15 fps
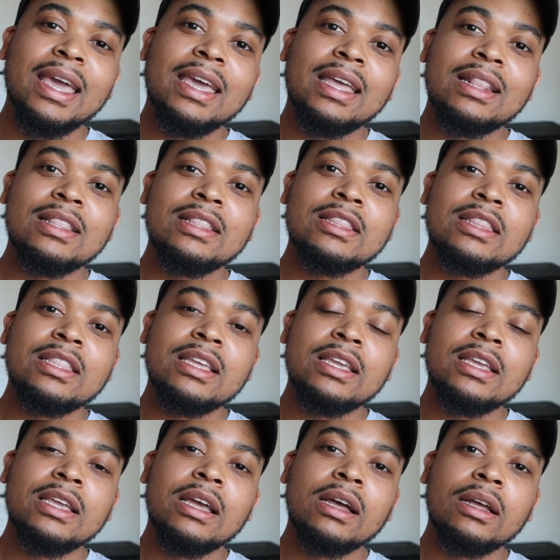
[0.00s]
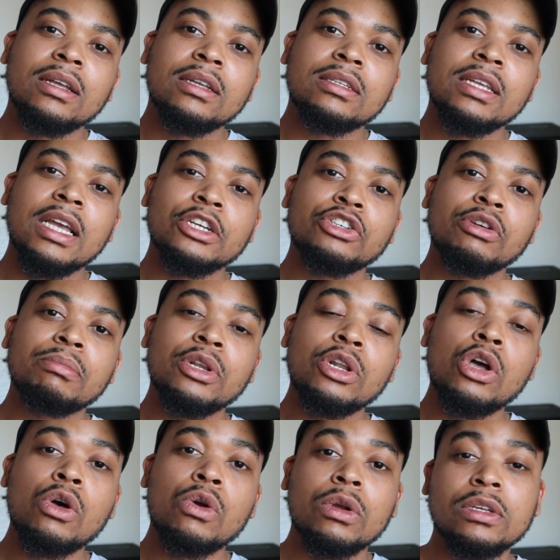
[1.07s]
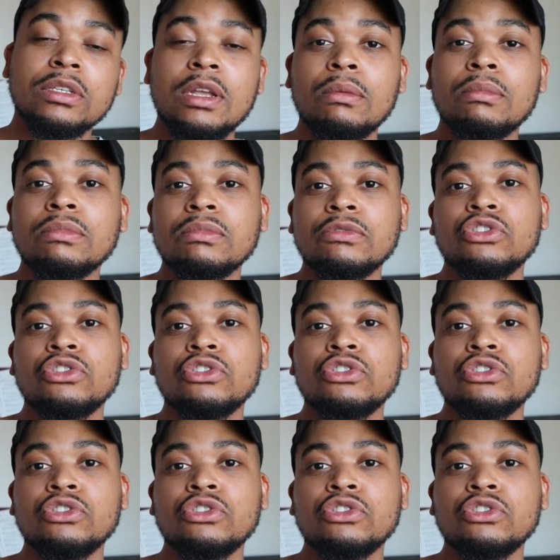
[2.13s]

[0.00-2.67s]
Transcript: in the section below because I'm